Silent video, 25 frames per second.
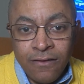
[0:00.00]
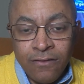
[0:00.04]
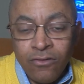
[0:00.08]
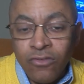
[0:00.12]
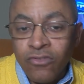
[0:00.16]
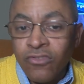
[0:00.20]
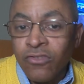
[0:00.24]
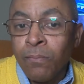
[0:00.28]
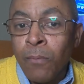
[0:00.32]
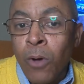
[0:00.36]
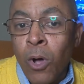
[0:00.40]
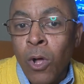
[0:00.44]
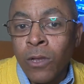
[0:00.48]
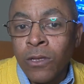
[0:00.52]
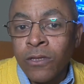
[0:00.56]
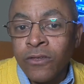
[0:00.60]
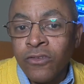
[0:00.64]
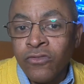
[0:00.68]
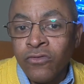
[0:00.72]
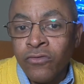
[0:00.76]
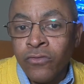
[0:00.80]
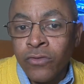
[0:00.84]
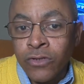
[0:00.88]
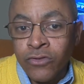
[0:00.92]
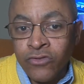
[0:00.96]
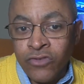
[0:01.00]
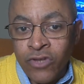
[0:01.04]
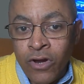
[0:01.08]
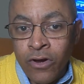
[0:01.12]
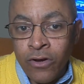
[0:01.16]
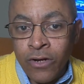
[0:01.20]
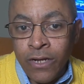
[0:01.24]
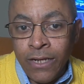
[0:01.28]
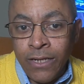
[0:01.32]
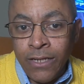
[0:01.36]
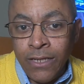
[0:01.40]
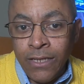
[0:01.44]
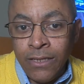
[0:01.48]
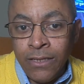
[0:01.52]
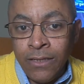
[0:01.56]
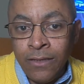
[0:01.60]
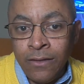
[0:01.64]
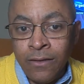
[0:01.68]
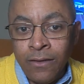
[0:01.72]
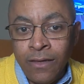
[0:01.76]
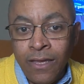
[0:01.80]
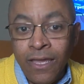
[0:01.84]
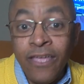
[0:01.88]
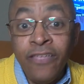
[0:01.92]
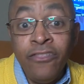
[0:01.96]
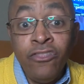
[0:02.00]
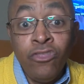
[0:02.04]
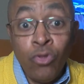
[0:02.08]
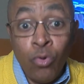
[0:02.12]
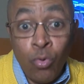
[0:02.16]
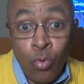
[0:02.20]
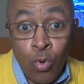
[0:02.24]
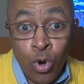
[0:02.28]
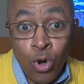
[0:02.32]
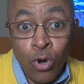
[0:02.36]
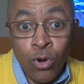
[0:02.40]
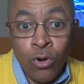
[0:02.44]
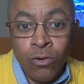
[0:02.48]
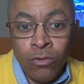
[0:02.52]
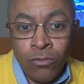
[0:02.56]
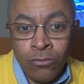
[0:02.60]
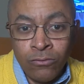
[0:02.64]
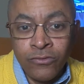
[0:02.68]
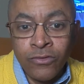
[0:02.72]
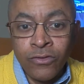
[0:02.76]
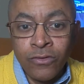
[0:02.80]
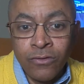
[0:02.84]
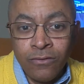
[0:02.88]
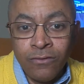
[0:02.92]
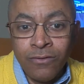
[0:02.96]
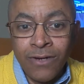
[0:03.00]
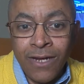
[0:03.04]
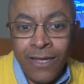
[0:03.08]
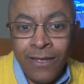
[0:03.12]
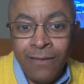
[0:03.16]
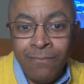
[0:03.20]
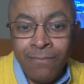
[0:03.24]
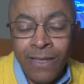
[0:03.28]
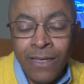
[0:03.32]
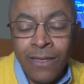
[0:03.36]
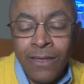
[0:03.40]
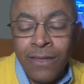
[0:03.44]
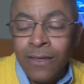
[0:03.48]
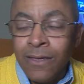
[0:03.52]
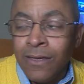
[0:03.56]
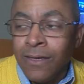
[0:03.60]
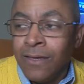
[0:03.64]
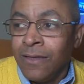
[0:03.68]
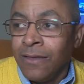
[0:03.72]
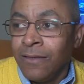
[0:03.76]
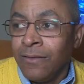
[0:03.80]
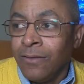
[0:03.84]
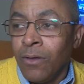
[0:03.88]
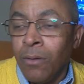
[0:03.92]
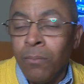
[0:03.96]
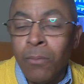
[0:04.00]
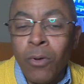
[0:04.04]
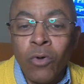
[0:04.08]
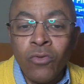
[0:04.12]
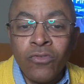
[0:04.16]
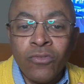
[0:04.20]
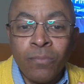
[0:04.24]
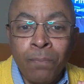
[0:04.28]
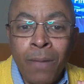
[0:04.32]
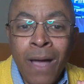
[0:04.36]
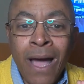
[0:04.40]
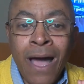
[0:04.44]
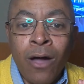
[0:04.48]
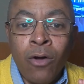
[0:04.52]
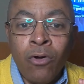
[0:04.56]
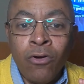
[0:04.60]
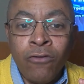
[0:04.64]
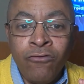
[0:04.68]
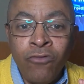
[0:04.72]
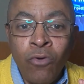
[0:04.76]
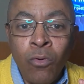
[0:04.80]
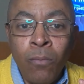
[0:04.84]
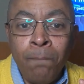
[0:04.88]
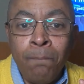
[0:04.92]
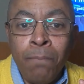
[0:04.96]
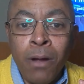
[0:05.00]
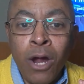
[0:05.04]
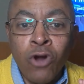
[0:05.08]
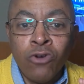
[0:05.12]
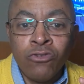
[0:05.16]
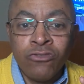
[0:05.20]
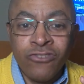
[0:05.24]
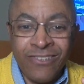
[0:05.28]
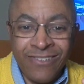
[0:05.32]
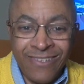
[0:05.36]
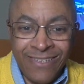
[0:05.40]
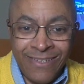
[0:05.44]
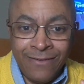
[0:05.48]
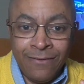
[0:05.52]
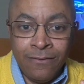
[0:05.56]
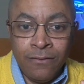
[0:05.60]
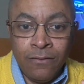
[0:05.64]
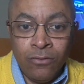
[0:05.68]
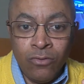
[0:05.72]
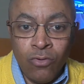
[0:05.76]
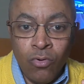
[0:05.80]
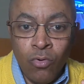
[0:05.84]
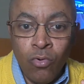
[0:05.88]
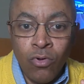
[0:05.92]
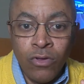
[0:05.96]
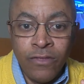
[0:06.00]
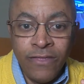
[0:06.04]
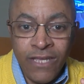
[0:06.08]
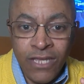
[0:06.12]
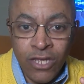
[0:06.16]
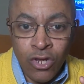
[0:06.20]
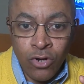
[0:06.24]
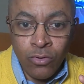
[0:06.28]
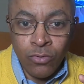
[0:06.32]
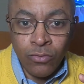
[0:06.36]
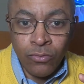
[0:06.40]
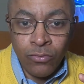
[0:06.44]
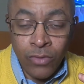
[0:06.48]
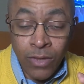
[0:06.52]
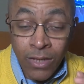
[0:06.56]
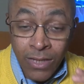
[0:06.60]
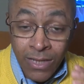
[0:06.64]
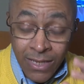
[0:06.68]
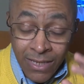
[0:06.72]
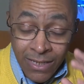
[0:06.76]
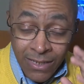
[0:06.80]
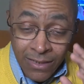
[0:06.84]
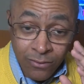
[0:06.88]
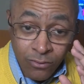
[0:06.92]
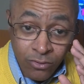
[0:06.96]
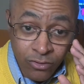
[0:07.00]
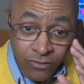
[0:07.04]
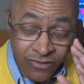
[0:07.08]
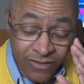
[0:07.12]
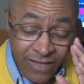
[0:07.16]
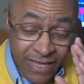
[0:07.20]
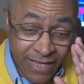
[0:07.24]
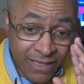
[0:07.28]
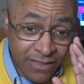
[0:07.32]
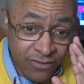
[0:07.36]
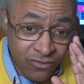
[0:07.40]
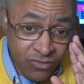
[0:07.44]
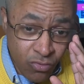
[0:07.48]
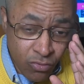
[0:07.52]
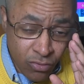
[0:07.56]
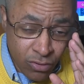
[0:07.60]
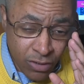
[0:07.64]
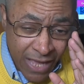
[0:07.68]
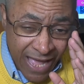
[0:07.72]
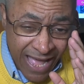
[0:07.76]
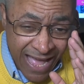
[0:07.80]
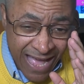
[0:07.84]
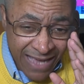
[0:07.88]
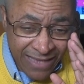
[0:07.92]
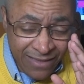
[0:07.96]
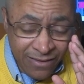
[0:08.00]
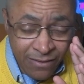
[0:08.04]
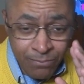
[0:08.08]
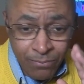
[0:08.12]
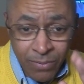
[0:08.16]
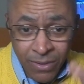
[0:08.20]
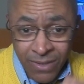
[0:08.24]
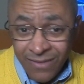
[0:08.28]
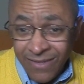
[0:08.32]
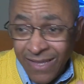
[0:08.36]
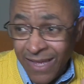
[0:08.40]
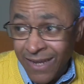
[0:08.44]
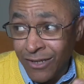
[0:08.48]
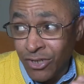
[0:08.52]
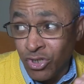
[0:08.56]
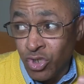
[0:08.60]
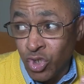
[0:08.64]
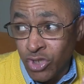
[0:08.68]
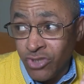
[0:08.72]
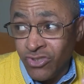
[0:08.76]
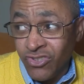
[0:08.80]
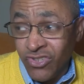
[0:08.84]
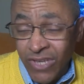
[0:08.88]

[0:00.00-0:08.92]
the smallest fraternity in the world, right? The most powerful person on the earth. It looks like he's going to occupy, he's got a good